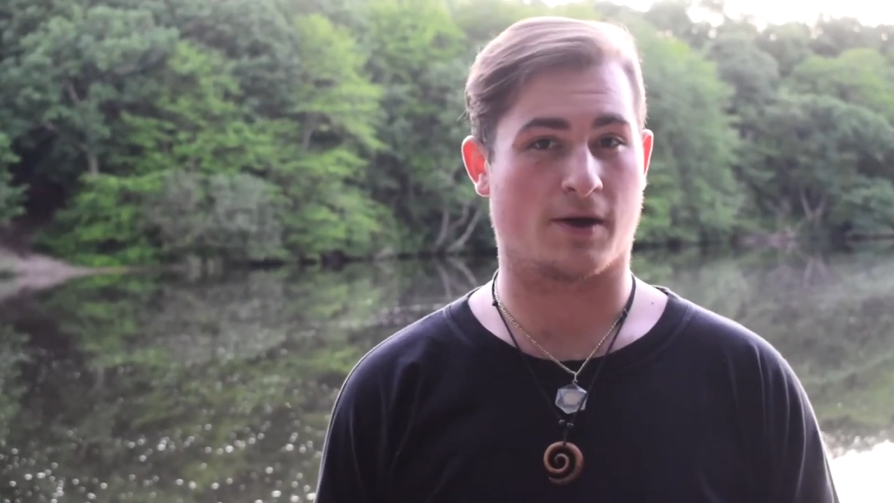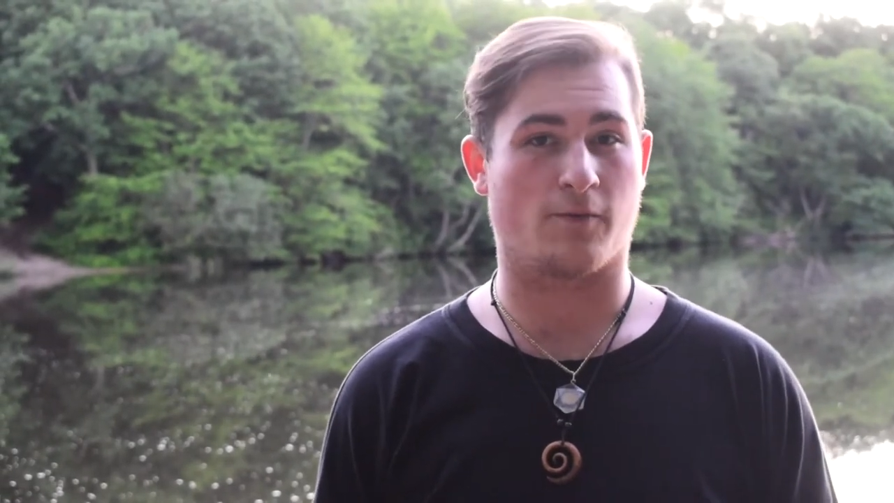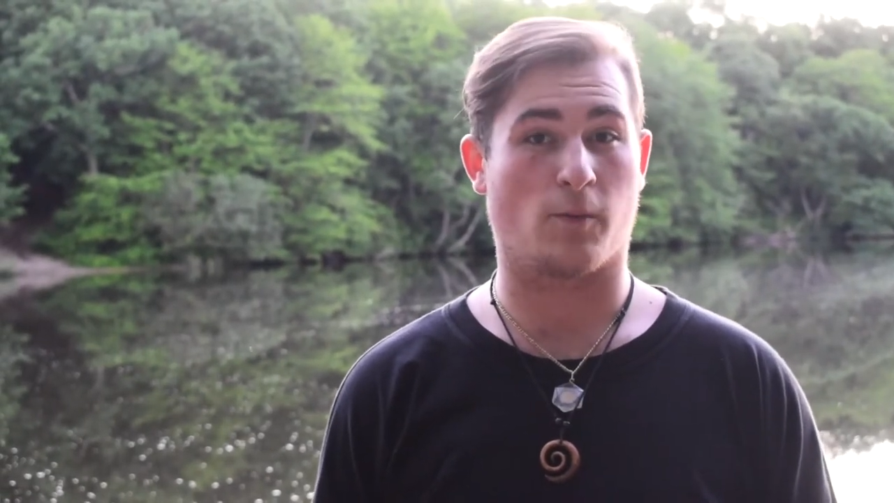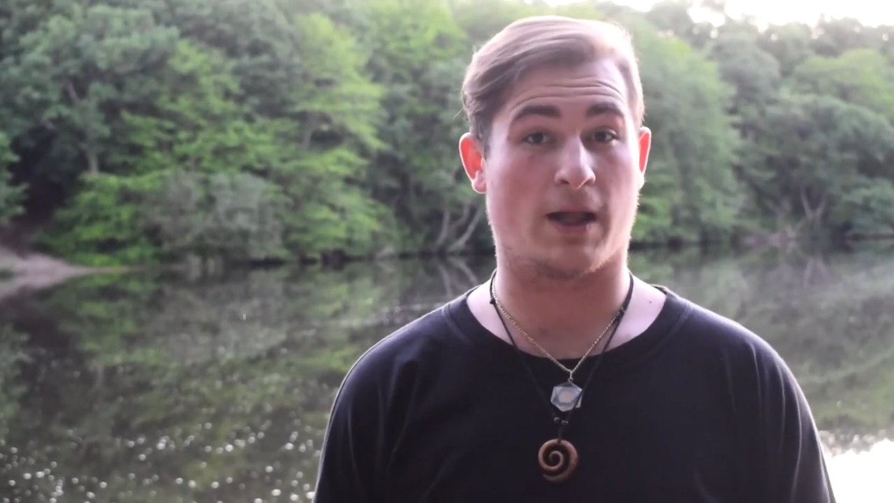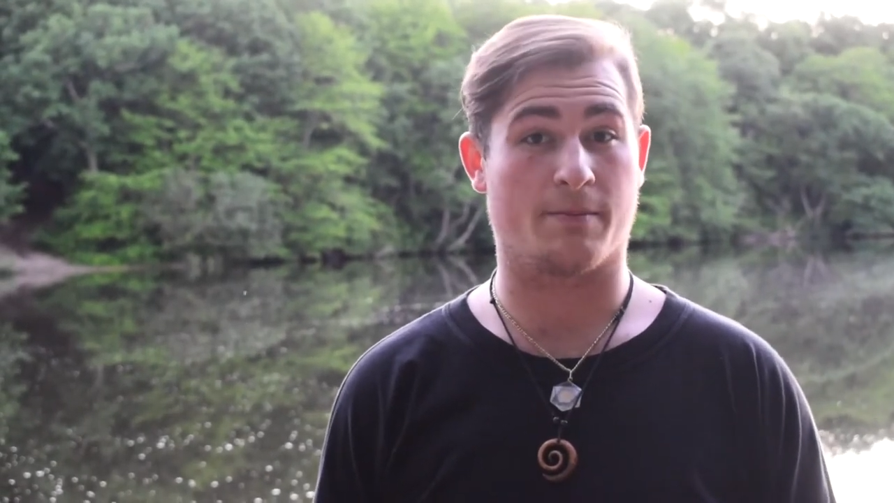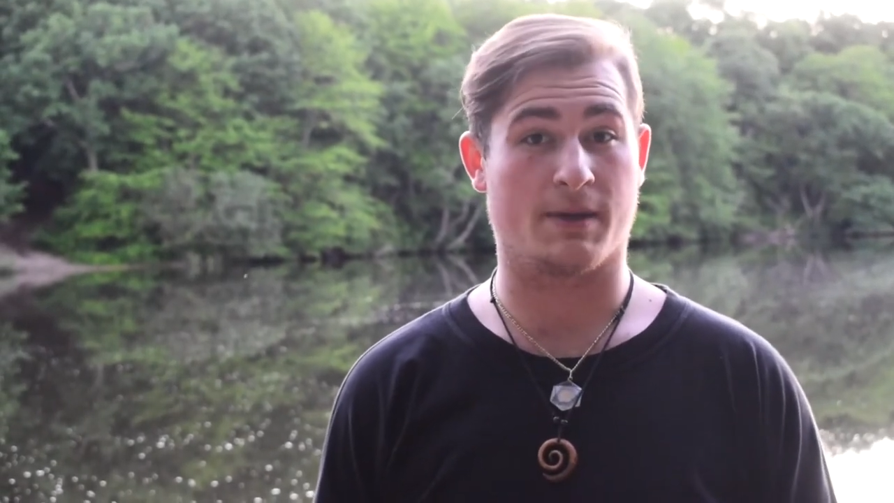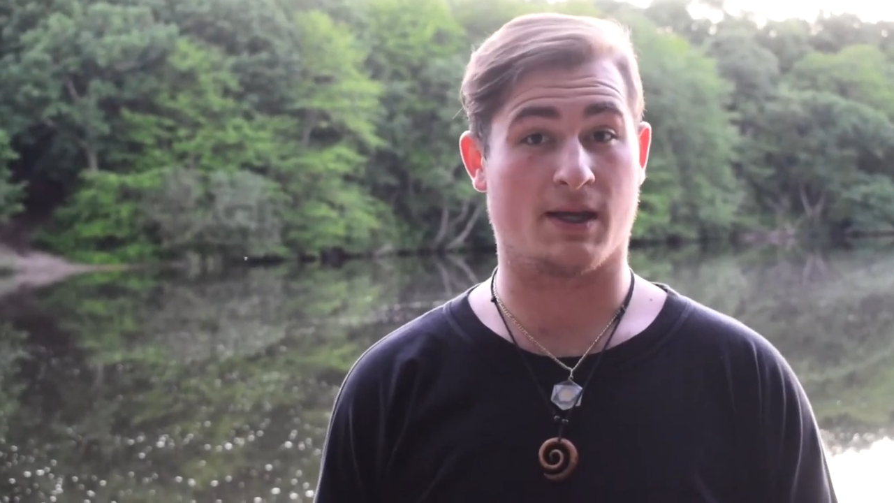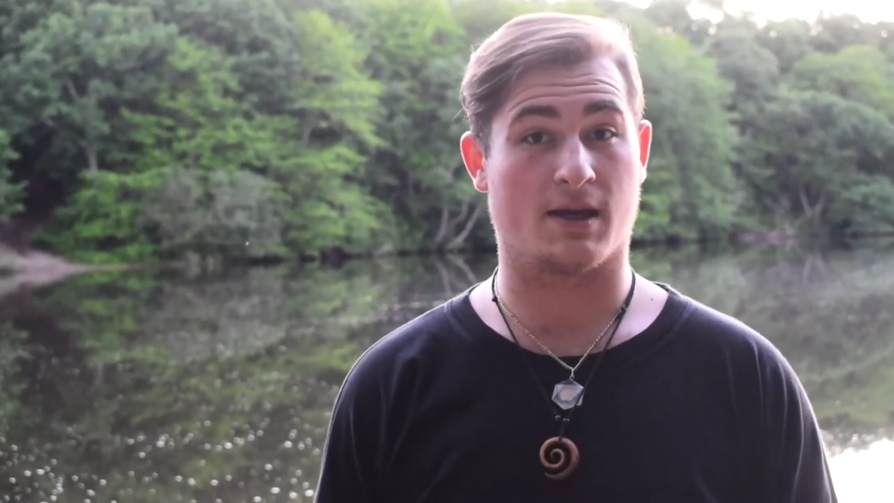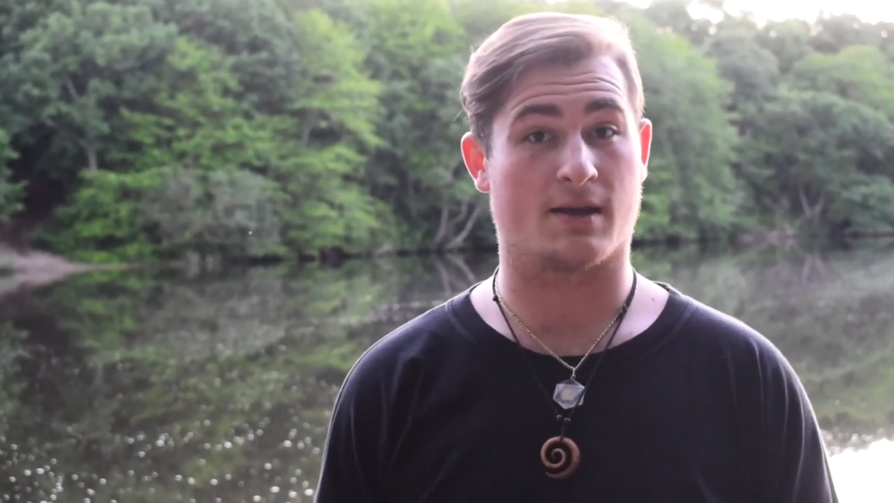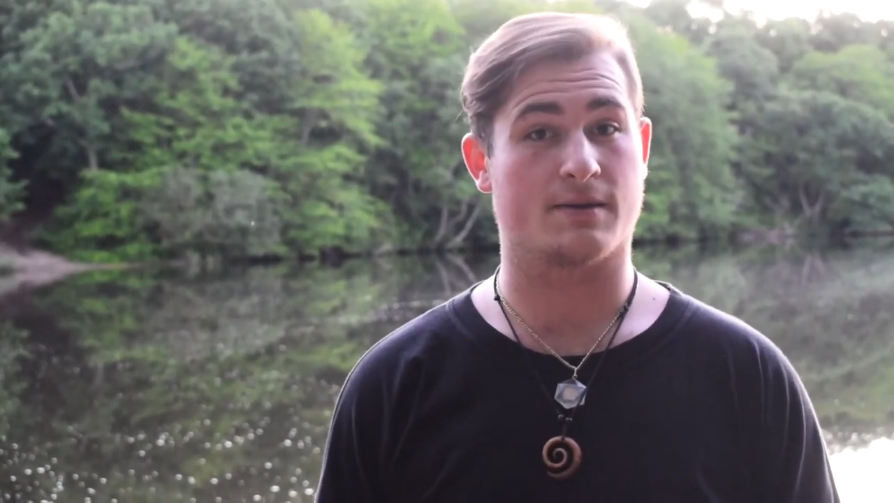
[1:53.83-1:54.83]
of well
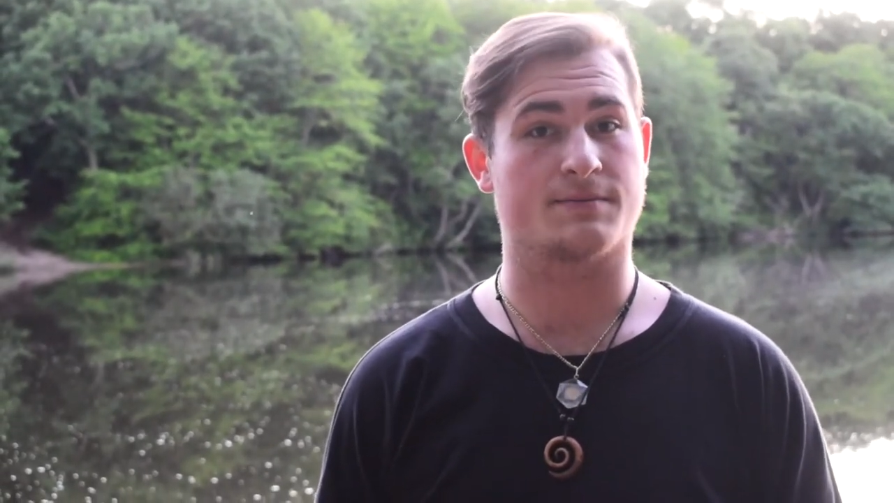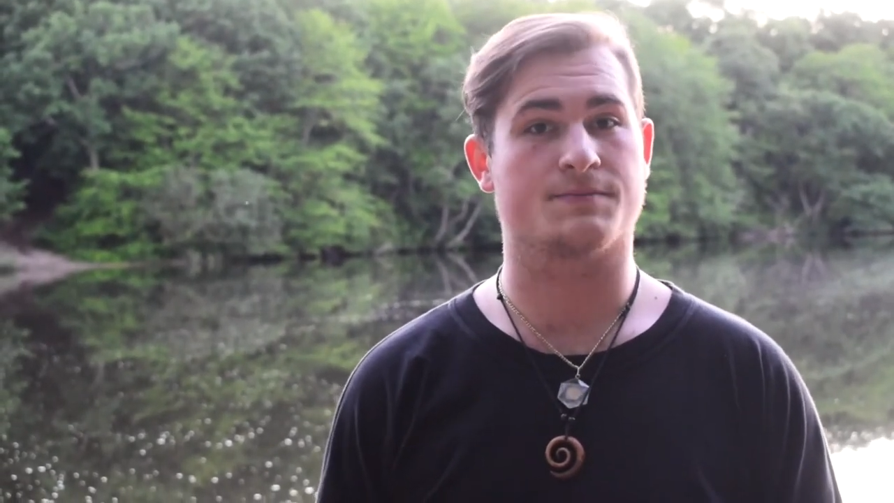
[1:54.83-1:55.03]
being.